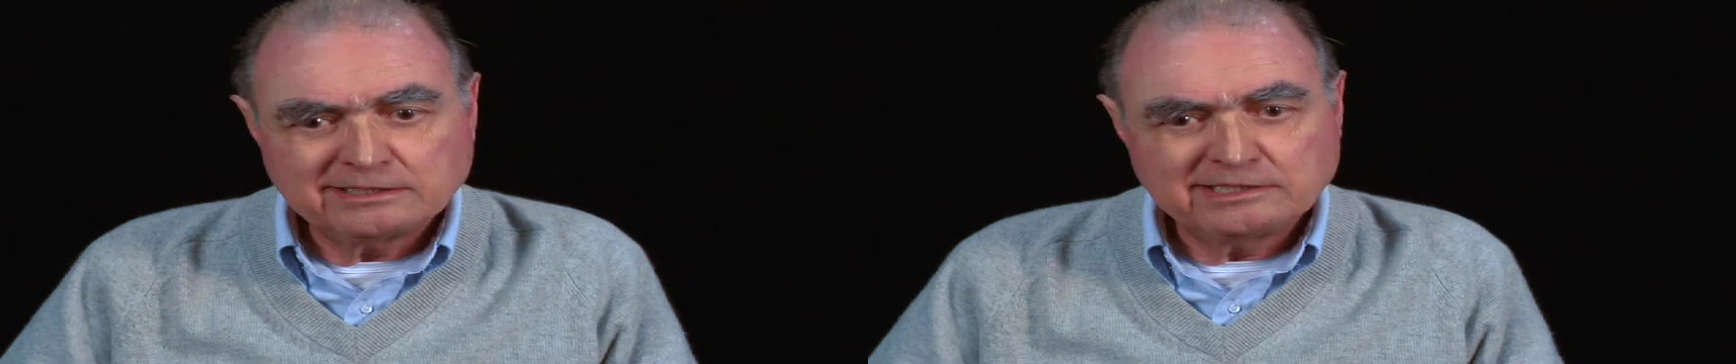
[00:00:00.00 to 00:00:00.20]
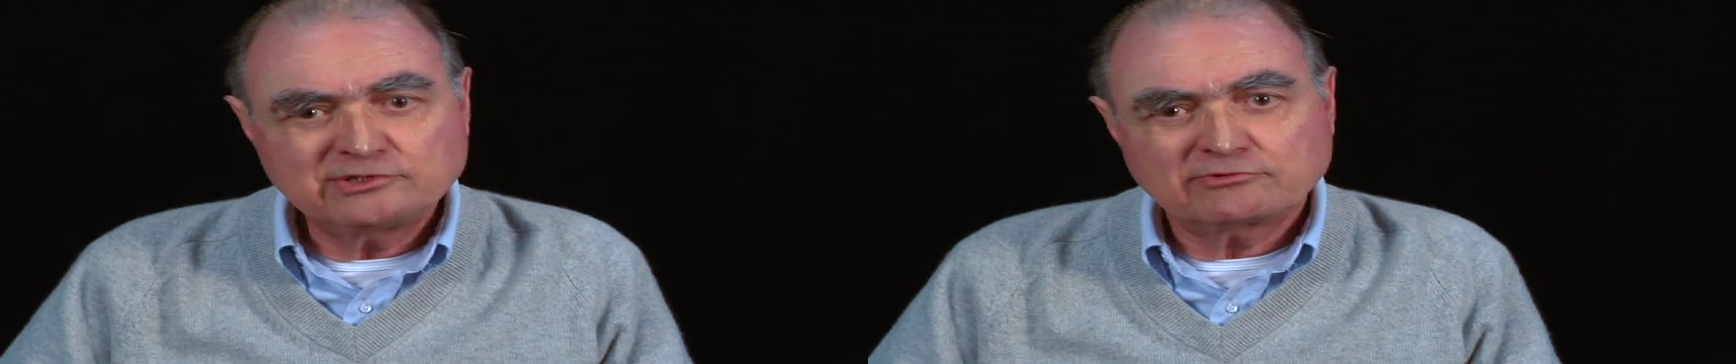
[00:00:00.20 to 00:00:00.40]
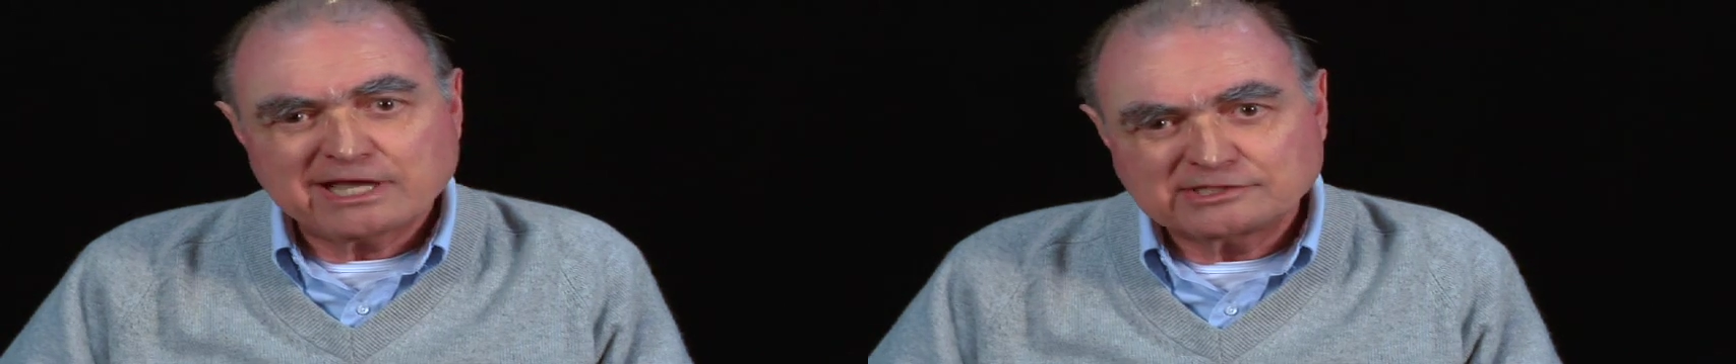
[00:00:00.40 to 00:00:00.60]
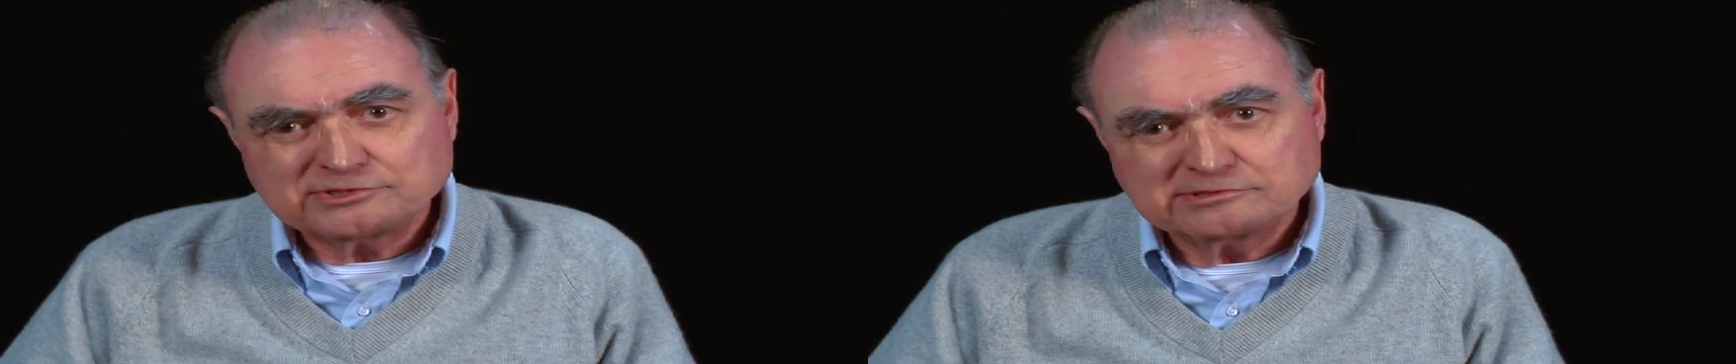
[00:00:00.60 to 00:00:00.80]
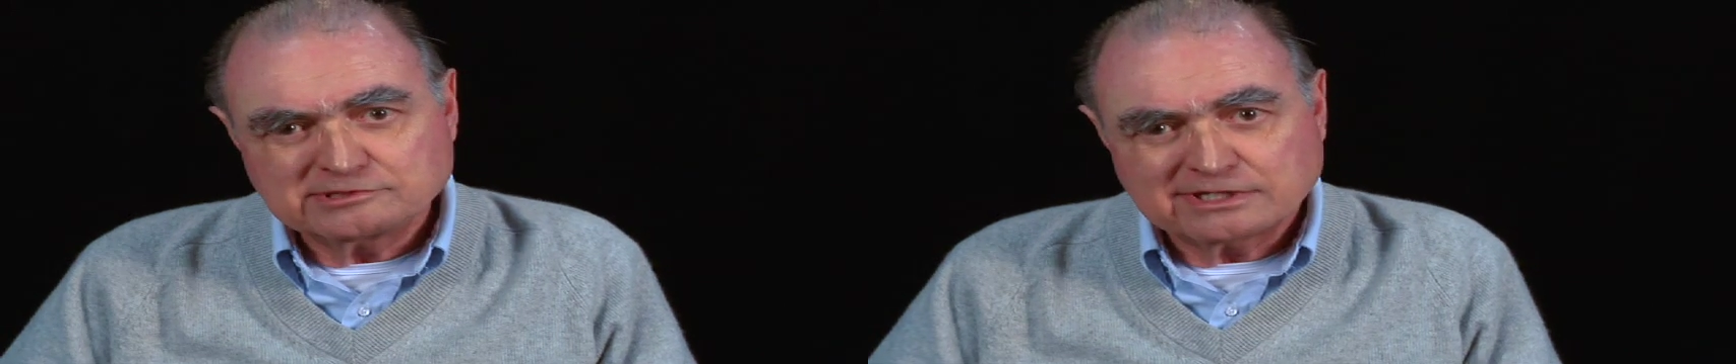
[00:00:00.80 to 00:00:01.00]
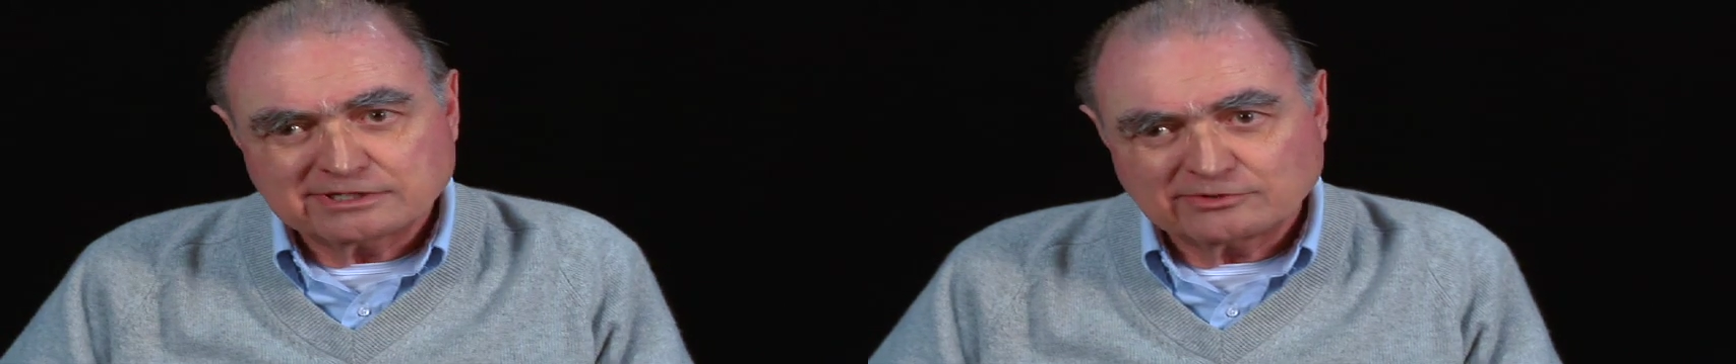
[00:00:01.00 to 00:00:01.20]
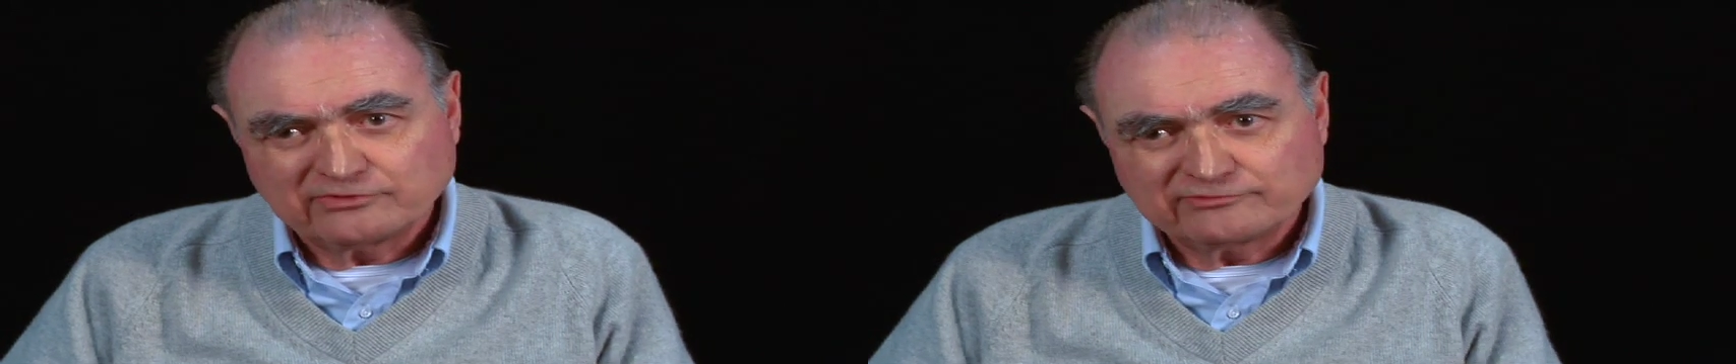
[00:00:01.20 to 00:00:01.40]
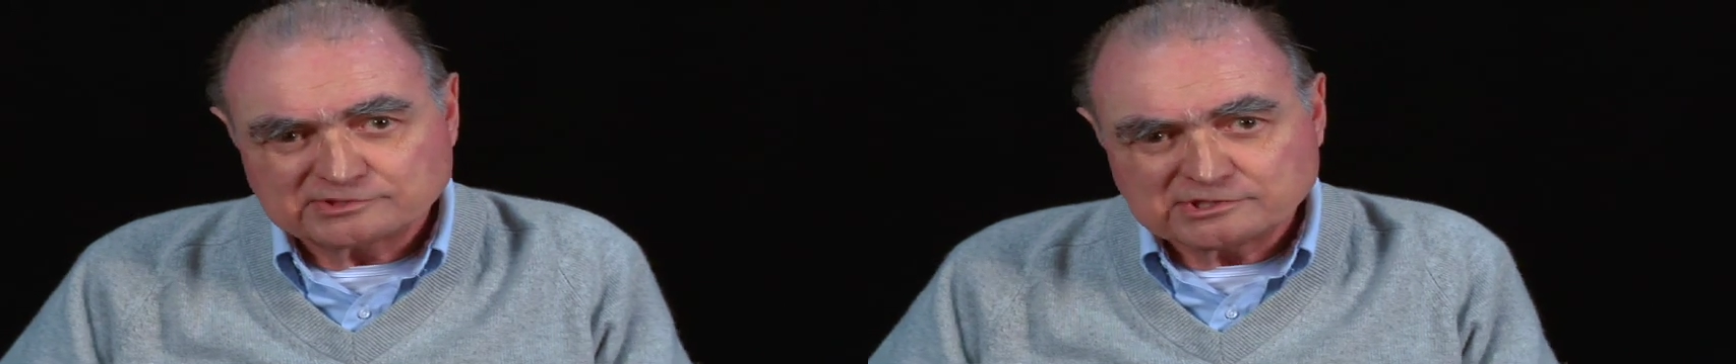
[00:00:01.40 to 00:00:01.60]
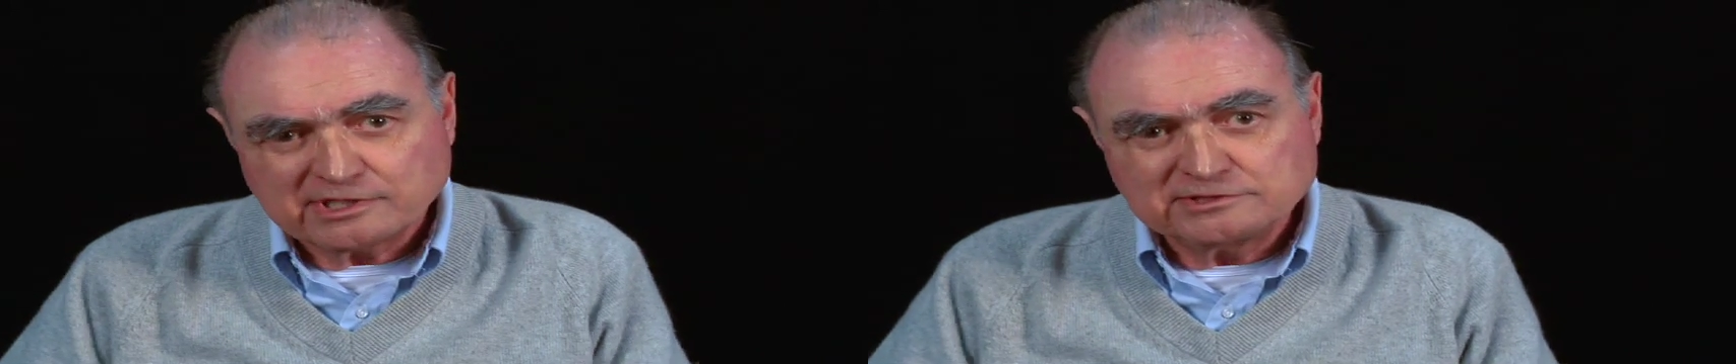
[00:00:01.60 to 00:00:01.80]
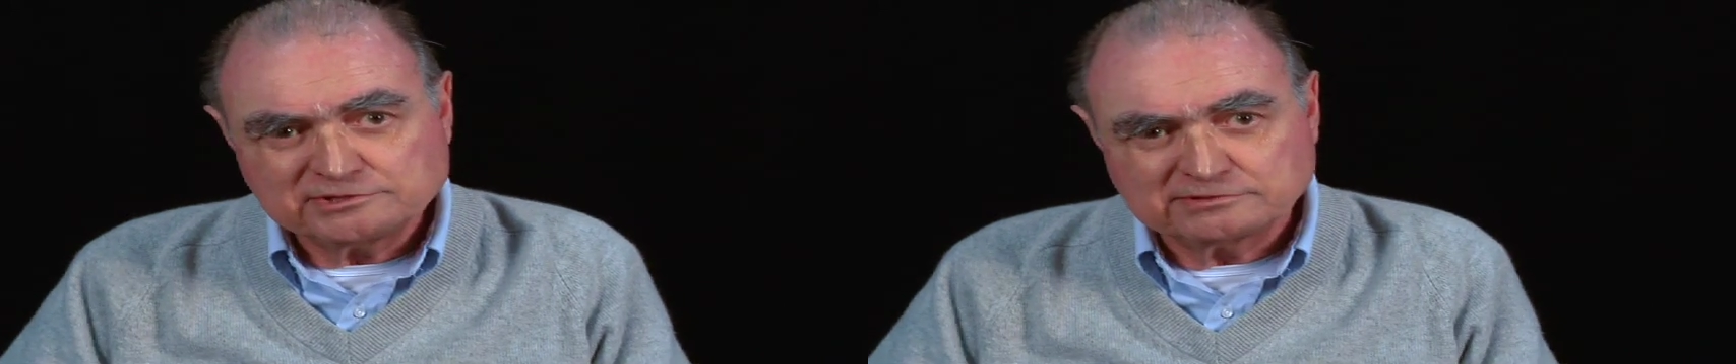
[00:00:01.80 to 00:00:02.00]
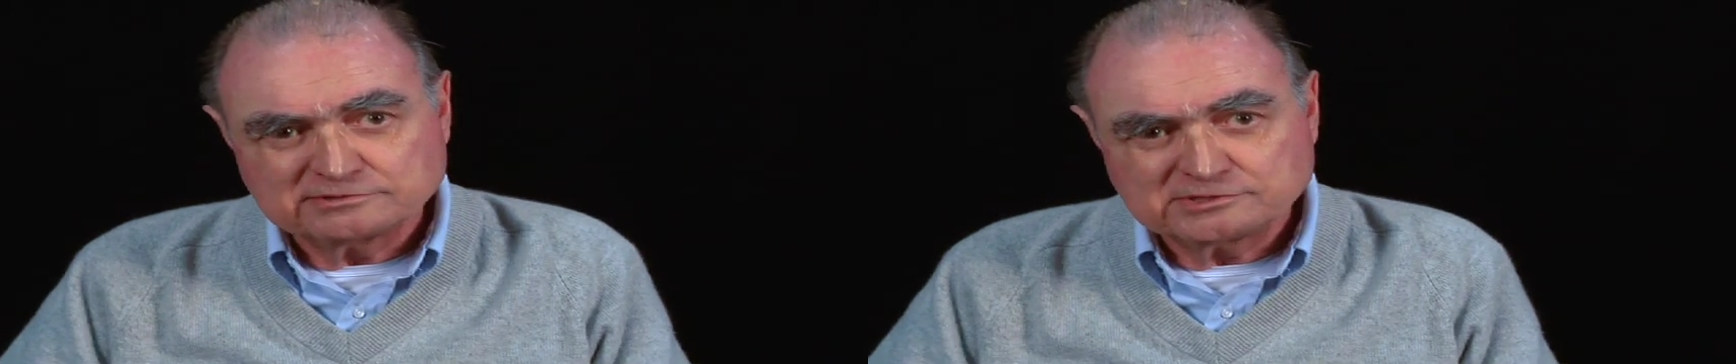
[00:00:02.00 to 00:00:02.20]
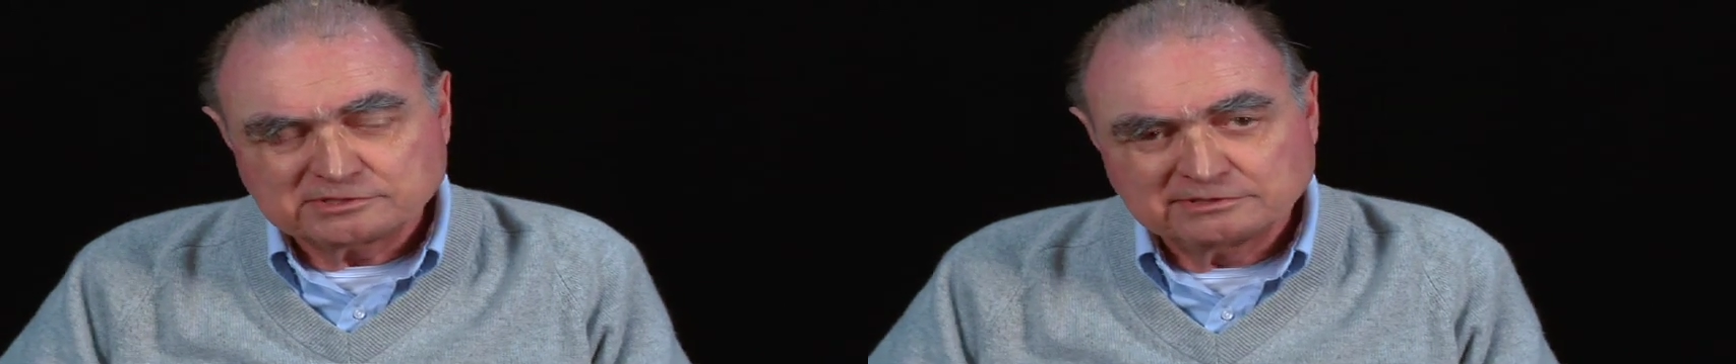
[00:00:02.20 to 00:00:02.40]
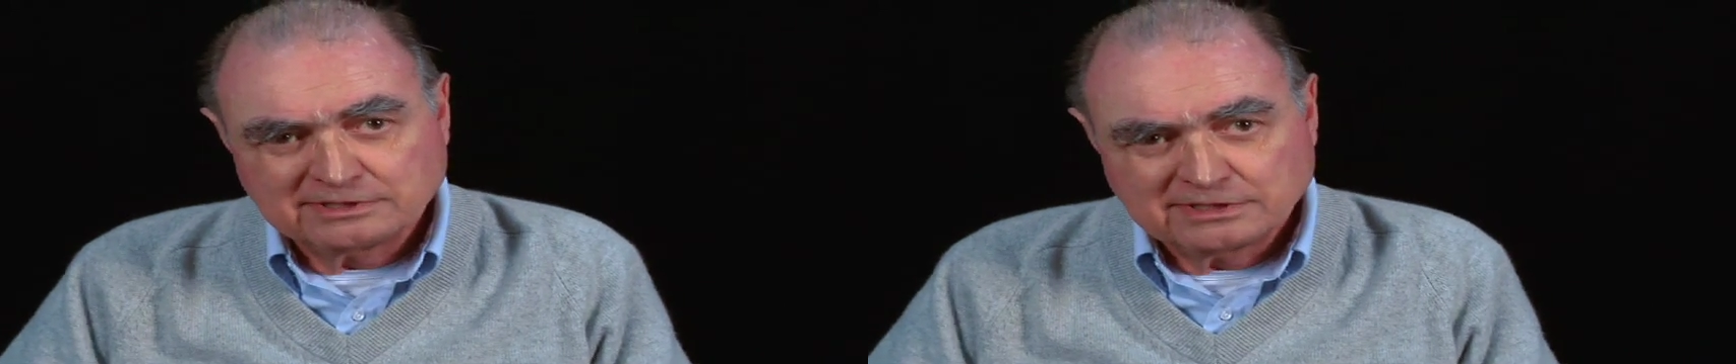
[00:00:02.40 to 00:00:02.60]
interactions and our conversations,